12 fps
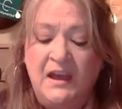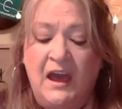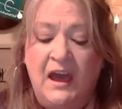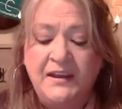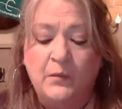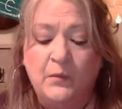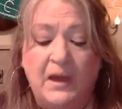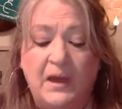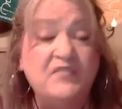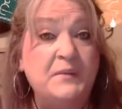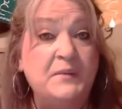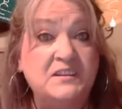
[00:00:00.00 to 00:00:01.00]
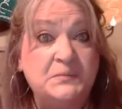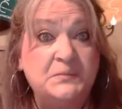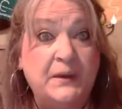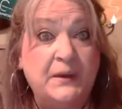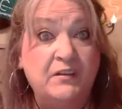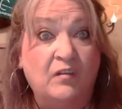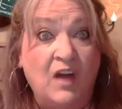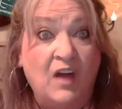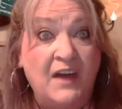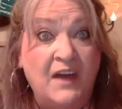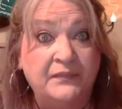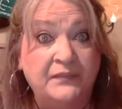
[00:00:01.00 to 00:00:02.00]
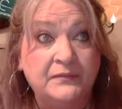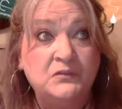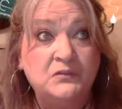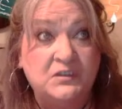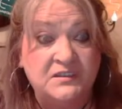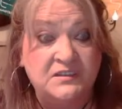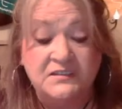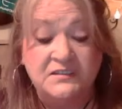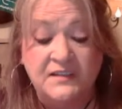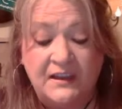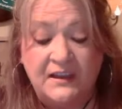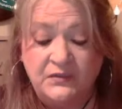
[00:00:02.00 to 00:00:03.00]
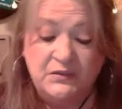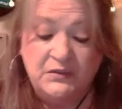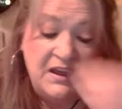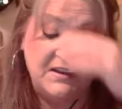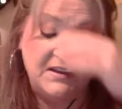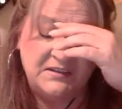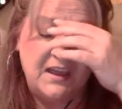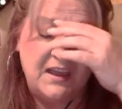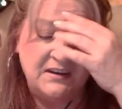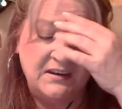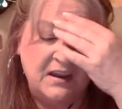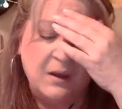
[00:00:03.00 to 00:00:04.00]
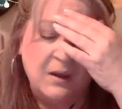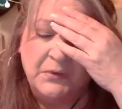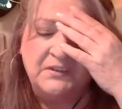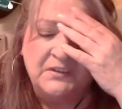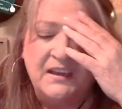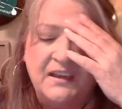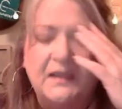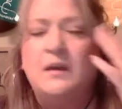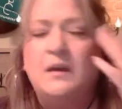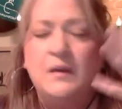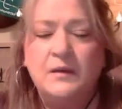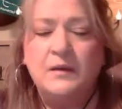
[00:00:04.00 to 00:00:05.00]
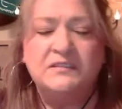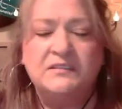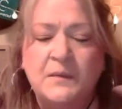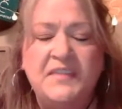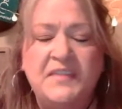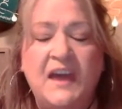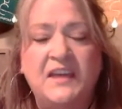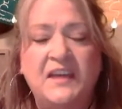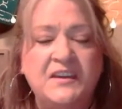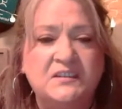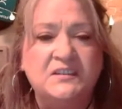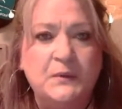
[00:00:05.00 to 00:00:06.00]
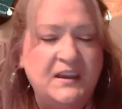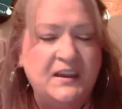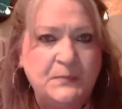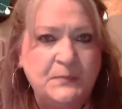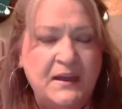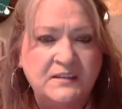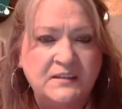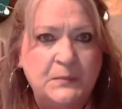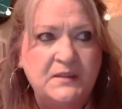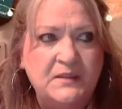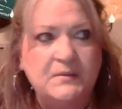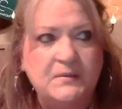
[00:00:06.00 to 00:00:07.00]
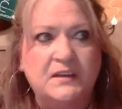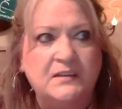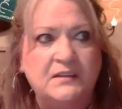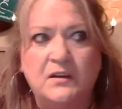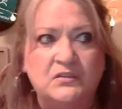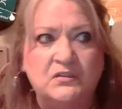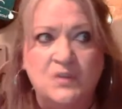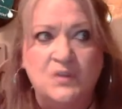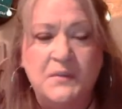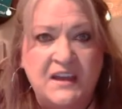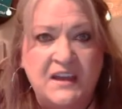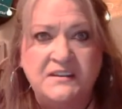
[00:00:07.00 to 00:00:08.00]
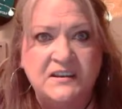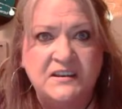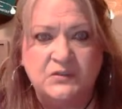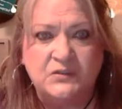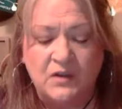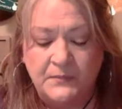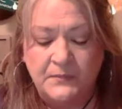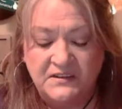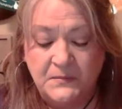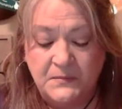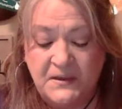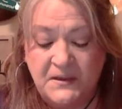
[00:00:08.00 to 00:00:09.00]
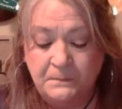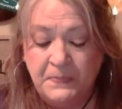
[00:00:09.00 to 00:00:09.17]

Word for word: I know I have been inspired a lot just these last few days, and it almost like some of that I think is what has my head spinning because like so many ideas are coming to me,